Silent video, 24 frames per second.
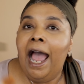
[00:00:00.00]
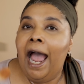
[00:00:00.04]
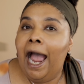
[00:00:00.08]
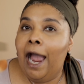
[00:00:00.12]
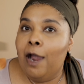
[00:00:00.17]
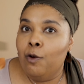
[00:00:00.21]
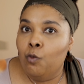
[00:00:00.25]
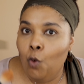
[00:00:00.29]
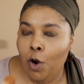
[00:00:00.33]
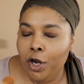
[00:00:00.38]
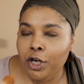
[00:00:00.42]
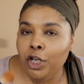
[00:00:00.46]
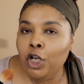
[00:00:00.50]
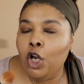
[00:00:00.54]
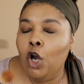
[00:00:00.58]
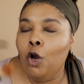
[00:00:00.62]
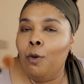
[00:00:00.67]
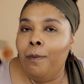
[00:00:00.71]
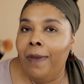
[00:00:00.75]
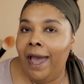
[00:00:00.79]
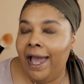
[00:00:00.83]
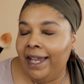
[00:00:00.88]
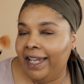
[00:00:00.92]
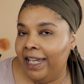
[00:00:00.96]
I wanna
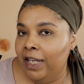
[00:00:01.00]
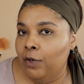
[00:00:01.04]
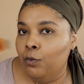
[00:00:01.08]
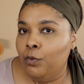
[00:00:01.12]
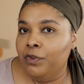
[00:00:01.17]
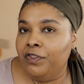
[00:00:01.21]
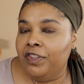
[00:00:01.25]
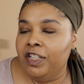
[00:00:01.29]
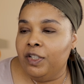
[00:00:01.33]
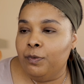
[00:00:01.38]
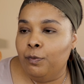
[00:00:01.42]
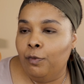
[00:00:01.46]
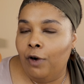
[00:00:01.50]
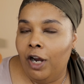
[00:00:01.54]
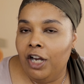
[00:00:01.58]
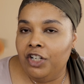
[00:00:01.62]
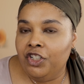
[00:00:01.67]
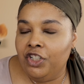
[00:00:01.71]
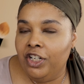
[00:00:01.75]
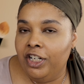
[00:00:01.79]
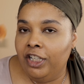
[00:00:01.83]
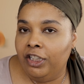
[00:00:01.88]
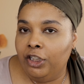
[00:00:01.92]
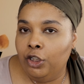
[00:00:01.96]
go back in with this
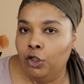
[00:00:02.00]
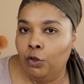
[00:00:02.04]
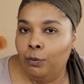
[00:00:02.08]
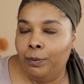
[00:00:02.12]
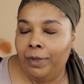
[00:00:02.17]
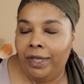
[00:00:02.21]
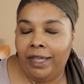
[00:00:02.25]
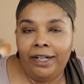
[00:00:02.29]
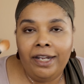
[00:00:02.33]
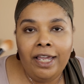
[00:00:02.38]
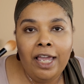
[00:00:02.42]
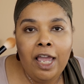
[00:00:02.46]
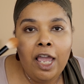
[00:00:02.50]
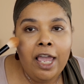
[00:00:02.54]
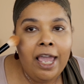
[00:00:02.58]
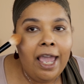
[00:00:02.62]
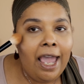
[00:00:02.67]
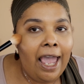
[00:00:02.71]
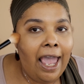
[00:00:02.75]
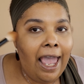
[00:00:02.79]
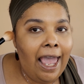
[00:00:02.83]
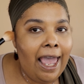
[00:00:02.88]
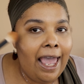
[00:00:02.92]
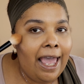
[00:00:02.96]
brush in a little bit
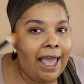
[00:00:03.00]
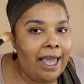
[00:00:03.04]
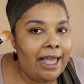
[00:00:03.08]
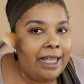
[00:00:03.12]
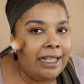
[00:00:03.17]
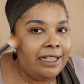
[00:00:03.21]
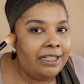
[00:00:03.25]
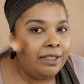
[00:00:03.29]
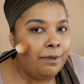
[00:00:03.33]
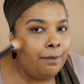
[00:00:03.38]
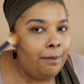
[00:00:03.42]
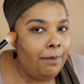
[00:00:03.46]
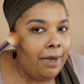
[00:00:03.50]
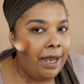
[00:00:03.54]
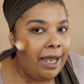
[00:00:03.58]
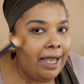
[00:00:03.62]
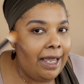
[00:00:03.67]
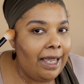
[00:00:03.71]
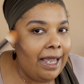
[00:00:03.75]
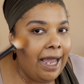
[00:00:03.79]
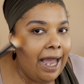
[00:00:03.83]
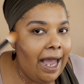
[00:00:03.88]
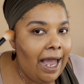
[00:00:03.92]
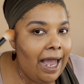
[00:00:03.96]
as
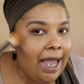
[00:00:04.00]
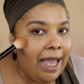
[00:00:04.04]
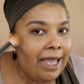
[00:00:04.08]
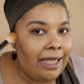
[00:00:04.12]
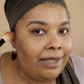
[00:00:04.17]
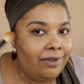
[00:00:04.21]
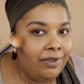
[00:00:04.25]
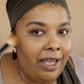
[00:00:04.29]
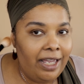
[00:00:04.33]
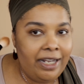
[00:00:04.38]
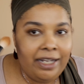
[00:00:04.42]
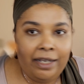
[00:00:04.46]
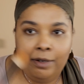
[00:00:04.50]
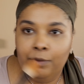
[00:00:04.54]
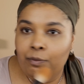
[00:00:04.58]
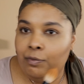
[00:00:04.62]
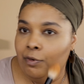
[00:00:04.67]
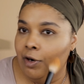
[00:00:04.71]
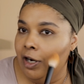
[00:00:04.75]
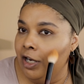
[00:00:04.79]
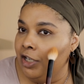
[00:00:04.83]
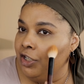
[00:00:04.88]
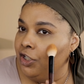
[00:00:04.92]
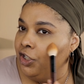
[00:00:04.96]
my highlighting
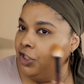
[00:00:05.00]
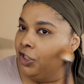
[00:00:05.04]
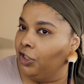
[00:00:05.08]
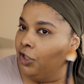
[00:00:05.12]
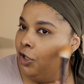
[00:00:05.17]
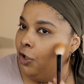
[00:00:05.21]
brush,